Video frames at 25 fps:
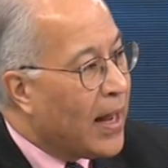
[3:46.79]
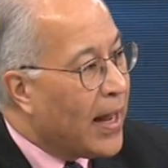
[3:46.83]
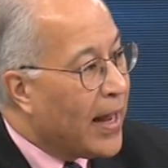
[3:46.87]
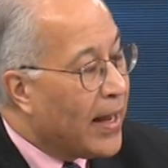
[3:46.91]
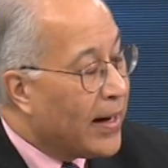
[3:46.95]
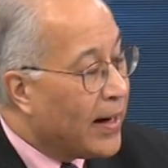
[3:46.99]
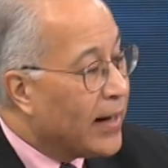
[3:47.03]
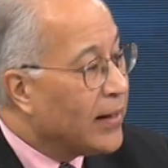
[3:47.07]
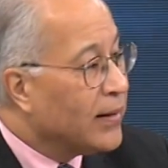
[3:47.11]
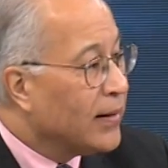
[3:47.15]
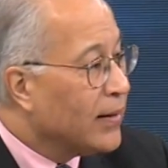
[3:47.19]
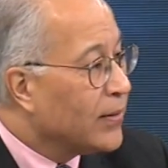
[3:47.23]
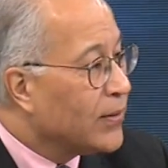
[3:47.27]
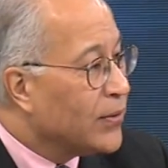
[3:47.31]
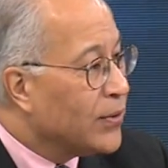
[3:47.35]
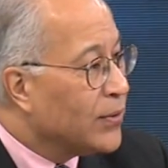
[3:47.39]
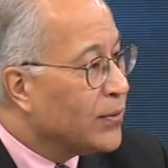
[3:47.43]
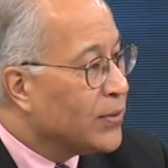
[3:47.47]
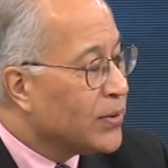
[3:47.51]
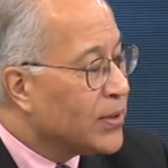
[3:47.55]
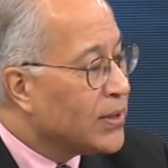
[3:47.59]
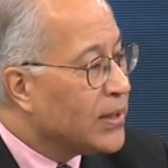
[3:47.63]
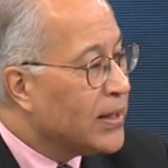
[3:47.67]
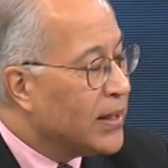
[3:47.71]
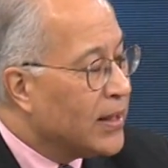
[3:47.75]
And I think
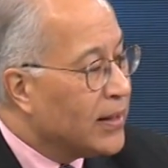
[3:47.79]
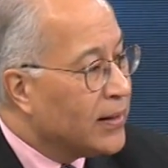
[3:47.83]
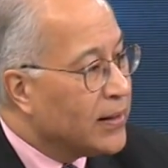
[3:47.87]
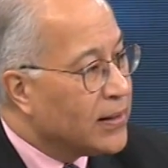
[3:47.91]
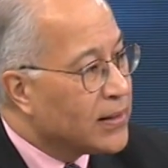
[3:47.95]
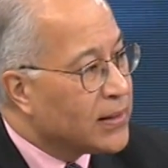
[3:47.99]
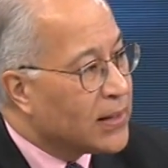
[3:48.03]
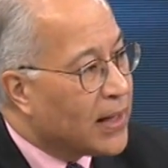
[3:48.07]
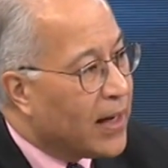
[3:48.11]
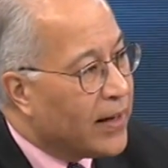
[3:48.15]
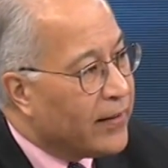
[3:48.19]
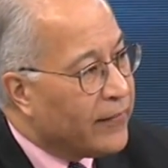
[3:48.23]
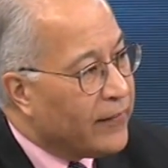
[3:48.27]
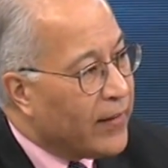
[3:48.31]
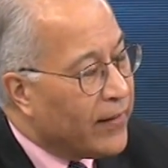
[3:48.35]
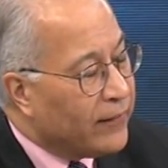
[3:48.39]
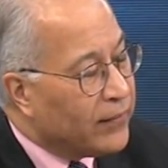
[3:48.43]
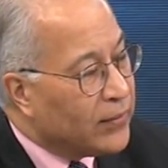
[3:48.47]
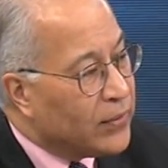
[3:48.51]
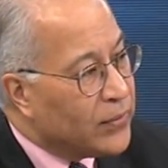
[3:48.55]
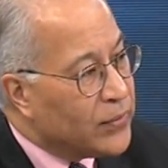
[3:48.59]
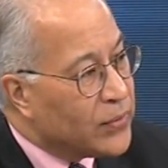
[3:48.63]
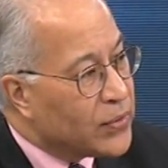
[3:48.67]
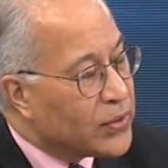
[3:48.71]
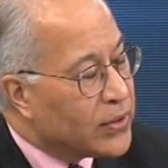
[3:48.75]
you're seeing this kind of
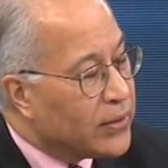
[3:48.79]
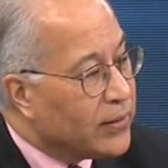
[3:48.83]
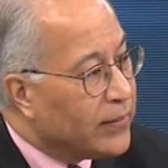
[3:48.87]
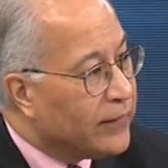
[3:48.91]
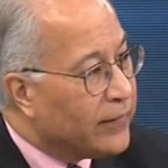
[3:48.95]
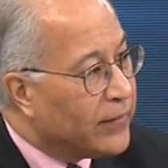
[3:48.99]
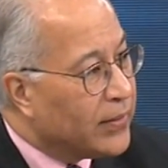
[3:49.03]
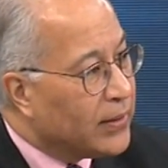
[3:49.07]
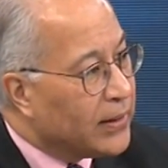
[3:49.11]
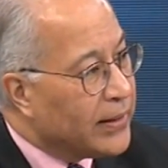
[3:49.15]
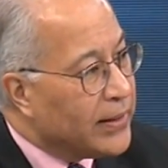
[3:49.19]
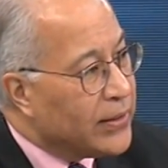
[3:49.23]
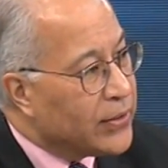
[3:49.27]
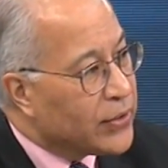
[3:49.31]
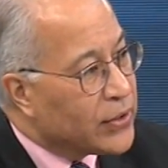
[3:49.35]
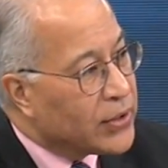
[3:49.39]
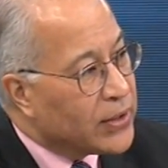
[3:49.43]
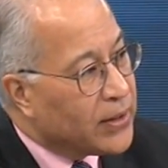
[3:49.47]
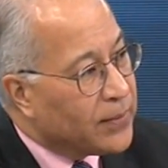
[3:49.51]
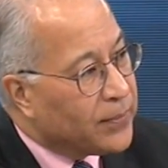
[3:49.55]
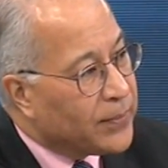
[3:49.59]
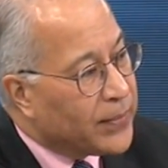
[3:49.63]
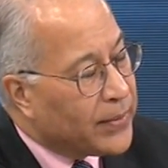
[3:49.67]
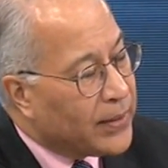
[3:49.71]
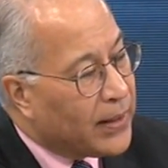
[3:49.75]
evolution of the
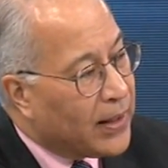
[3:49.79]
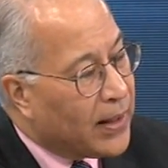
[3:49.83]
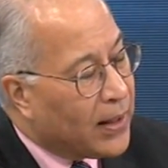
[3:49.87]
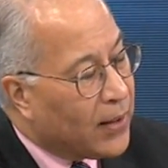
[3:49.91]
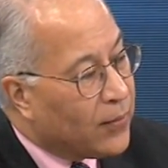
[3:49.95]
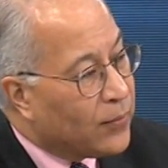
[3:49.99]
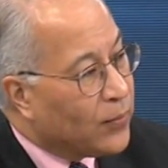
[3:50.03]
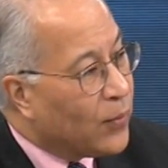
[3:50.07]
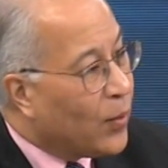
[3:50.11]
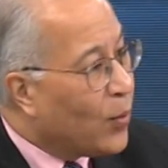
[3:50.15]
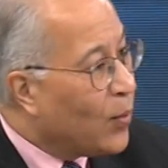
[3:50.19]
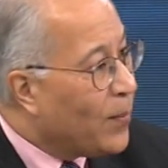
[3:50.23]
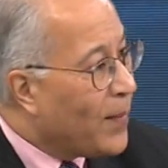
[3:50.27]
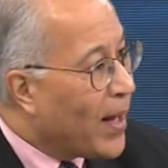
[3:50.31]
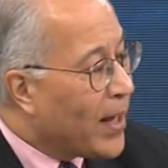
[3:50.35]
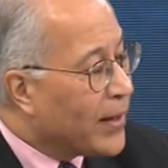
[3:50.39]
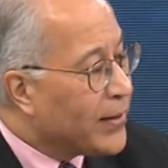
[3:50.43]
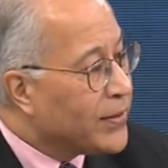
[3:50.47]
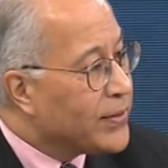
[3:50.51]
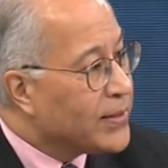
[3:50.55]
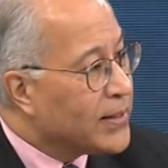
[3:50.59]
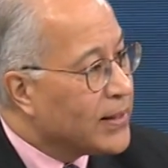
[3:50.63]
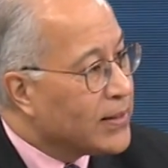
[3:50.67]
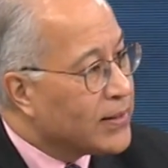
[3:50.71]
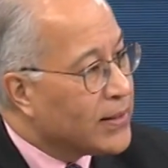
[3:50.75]
leadership role
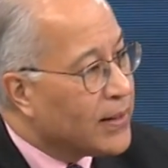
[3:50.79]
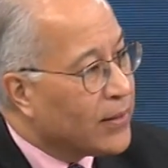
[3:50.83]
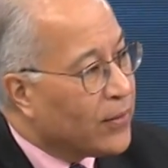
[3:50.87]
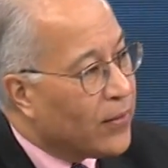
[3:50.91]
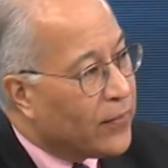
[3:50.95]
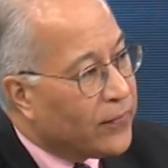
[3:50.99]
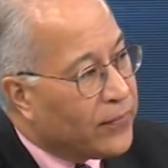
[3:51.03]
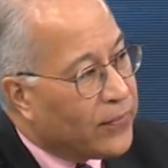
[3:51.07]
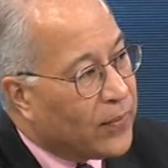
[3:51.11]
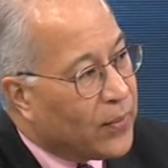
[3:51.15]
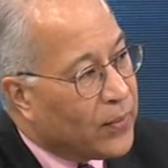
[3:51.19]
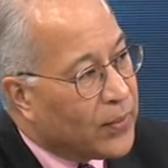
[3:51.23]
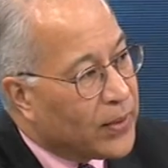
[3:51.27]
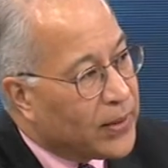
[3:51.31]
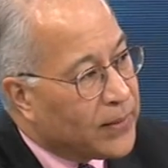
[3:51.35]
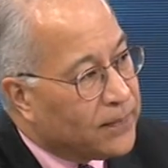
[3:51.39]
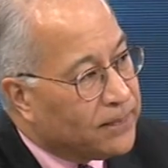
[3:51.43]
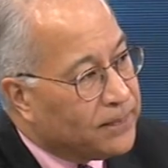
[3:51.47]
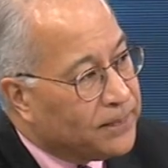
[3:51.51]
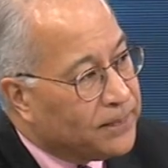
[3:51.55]
models as they go forward.